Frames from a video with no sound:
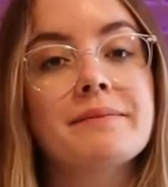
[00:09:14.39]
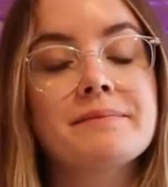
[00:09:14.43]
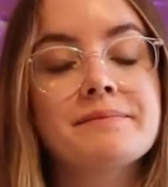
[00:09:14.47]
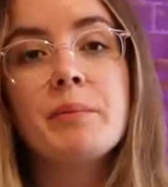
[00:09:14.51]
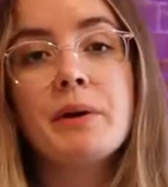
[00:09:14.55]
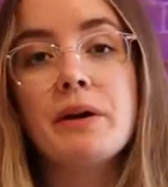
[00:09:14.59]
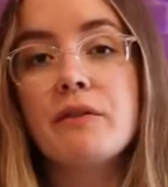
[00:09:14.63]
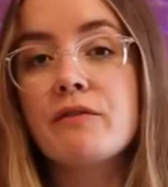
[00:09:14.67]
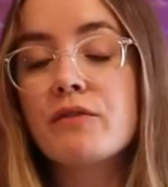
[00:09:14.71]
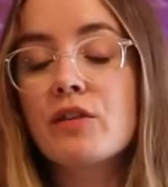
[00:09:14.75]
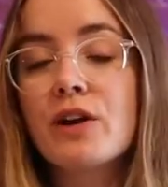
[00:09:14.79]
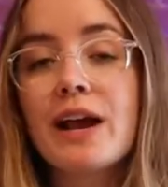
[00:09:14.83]

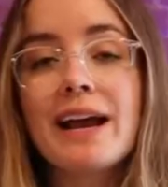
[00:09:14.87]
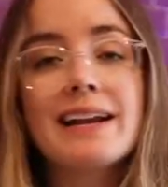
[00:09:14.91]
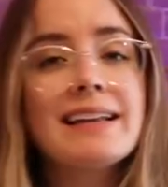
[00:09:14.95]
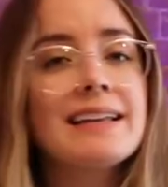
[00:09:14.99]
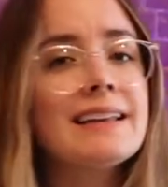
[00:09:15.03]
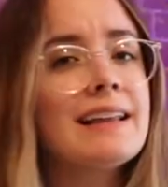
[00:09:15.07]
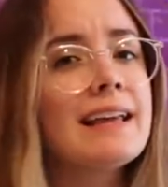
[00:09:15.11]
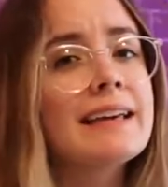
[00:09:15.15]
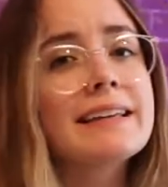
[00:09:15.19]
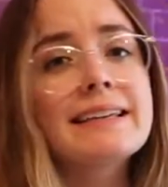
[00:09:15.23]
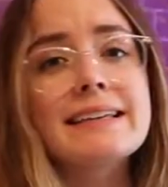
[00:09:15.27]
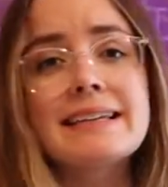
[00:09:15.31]
But for any
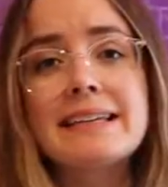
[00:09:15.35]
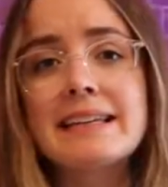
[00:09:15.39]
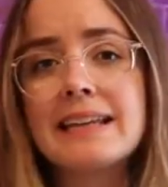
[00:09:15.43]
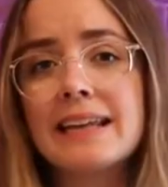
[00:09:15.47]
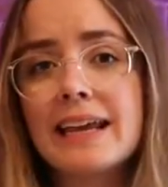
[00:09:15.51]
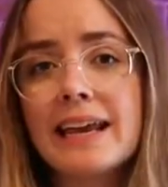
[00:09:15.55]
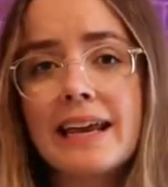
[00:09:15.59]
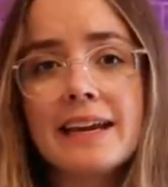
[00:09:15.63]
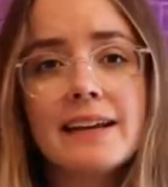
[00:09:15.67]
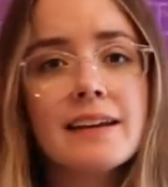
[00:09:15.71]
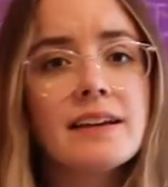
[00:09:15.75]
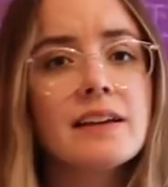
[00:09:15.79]
like
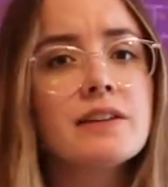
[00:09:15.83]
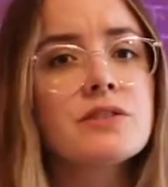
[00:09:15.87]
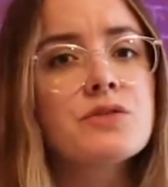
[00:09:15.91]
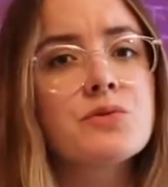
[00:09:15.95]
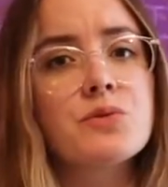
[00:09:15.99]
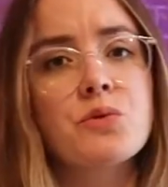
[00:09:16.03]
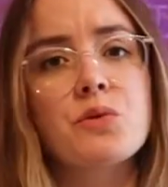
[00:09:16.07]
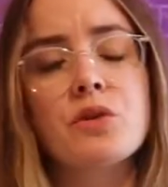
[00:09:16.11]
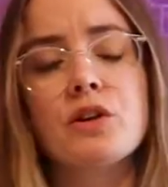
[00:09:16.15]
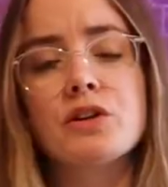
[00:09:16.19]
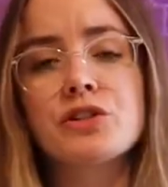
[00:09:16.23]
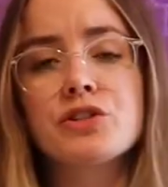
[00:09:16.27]
Canadians
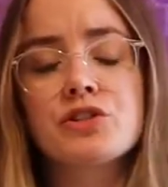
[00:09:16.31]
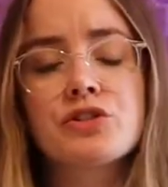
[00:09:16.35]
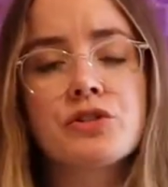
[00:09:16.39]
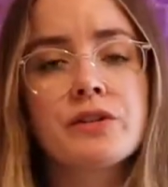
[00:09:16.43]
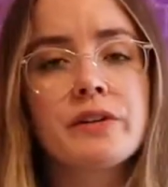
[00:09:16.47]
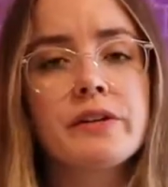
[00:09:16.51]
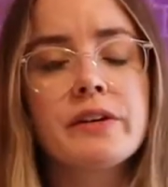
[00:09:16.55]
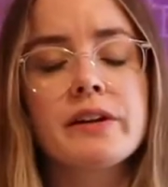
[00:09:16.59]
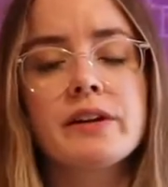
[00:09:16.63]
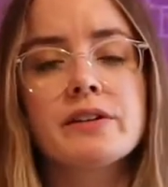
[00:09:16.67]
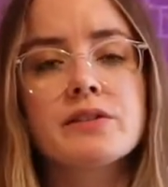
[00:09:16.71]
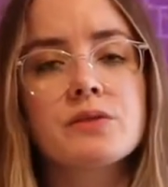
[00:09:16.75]
or
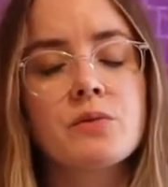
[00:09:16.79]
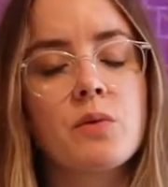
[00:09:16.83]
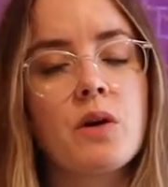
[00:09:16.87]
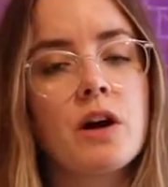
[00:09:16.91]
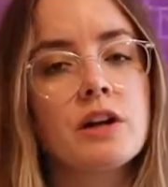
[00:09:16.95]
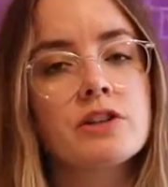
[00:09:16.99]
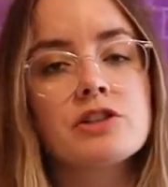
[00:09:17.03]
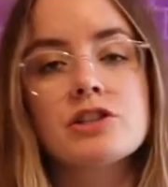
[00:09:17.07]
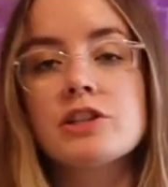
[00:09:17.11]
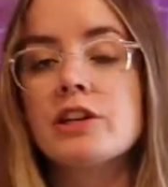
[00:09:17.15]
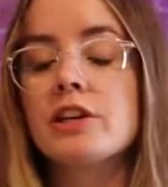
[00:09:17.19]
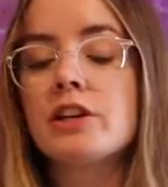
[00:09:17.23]
Australians
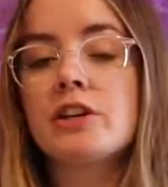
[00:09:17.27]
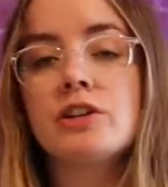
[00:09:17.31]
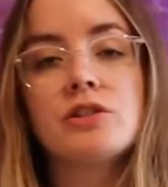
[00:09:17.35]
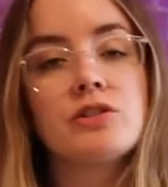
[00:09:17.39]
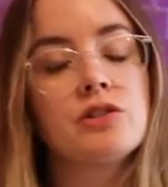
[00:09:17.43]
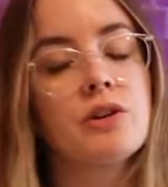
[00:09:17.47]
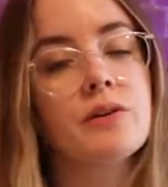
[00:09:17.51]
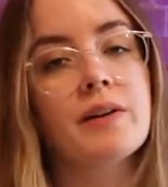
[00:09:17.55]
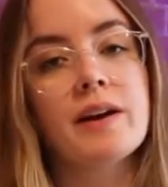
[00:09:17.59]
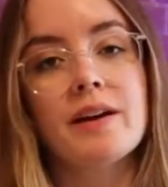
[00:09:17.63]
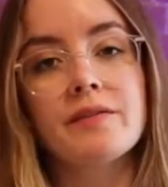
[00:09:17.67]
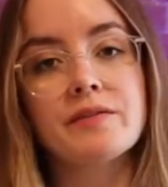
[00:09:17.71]
watching, you
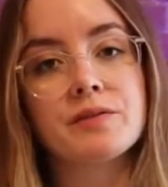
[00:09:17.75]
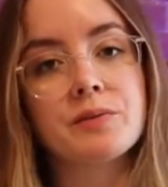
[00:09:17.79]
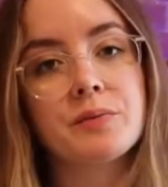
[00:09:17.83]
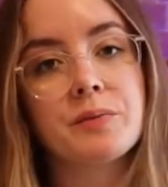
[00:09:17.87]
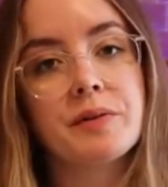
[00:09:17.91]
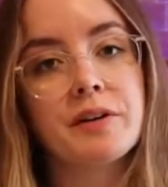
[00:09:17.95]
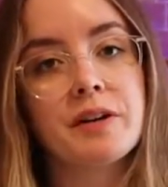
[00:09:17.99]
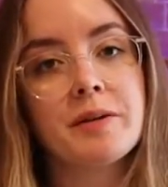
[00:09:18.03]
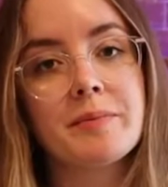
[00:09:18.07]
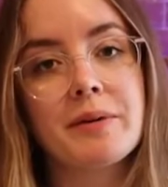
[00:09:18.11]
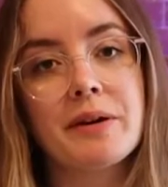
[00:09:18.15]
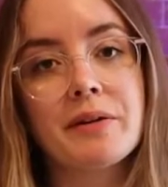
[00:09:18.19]
don't have to
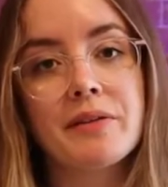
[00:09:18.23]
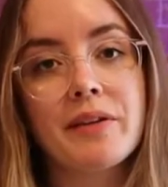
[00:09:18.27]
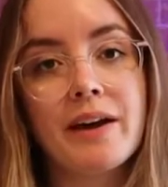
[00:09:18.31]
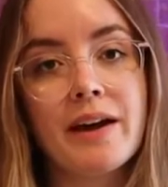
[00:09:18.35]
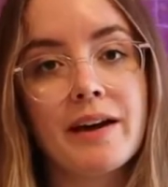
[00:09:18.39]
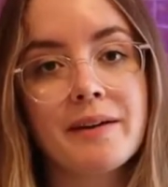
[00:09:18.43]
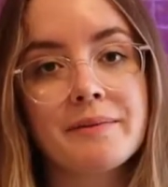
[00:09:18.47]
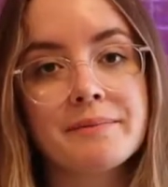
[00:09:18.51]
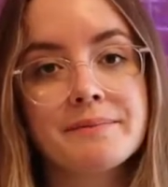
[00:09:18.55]
worry about that.